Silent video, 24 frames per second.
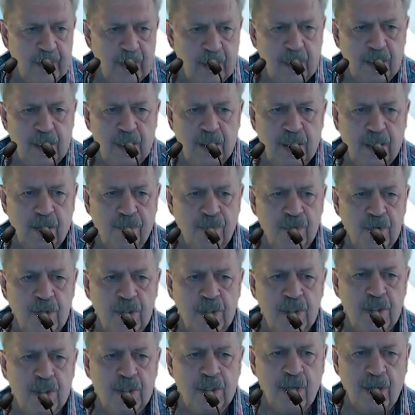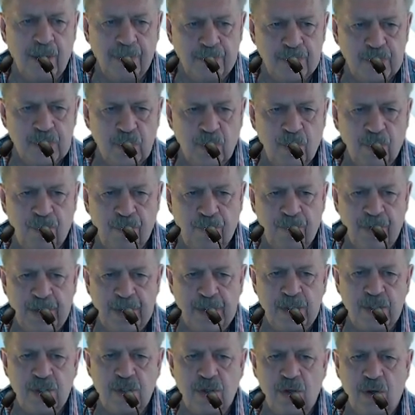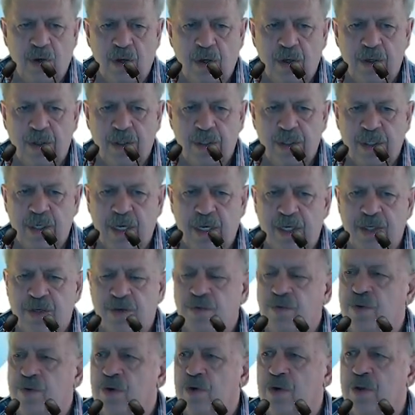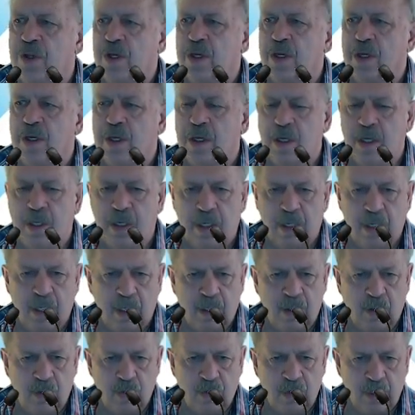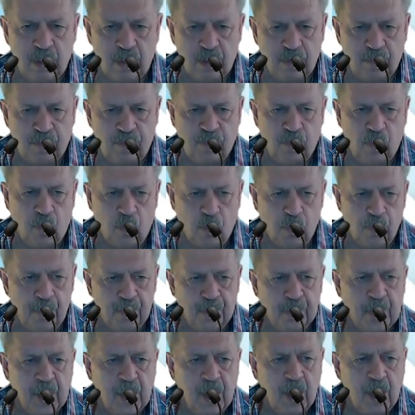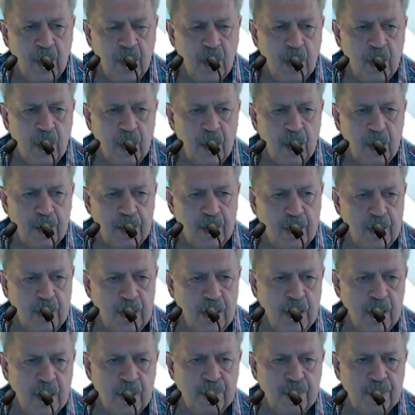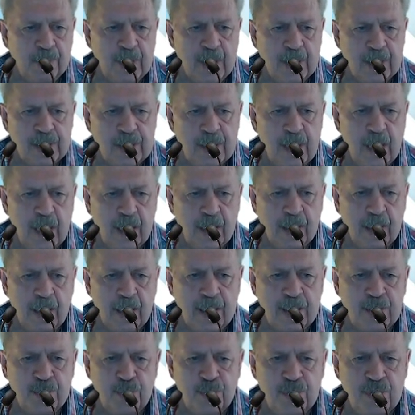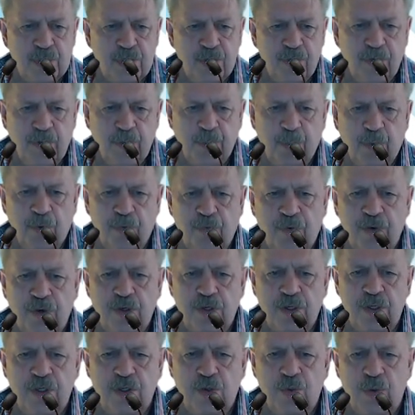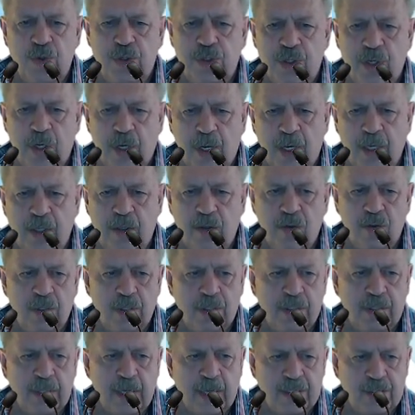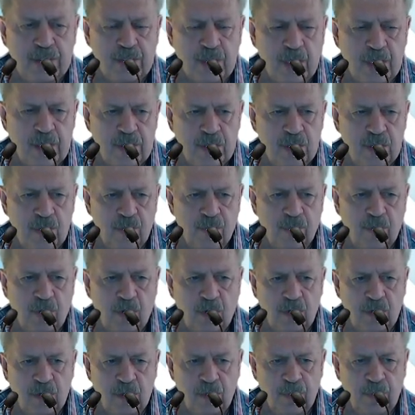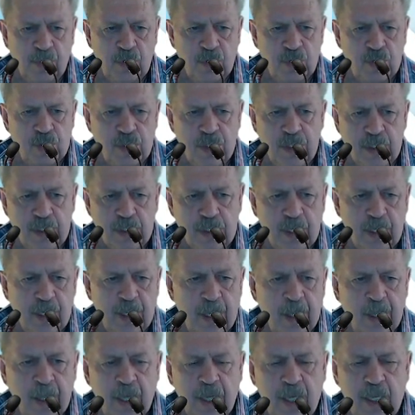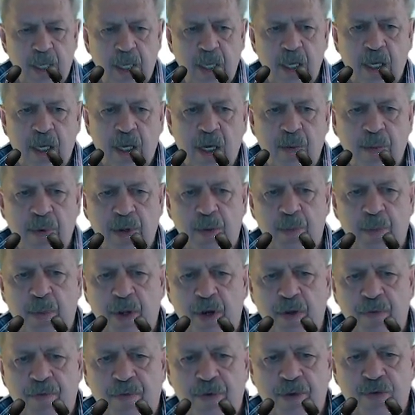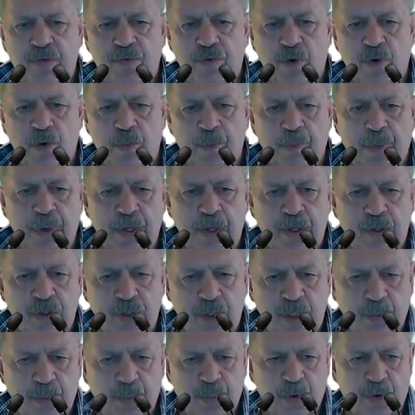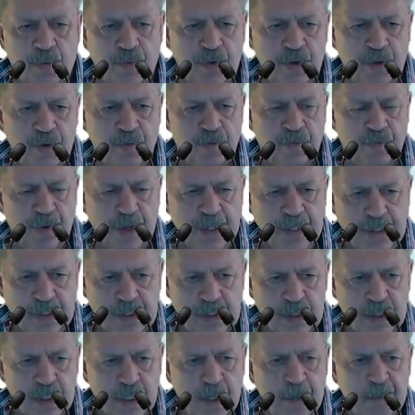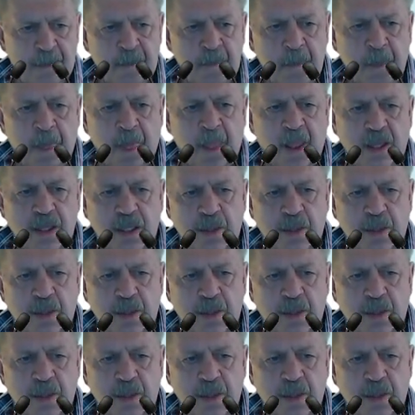The different types of funds are discussed further in Unit 4. The Income Tax Act has specific provisions which relate to the taxation of contributions, income and benefits from pension and provident funds. The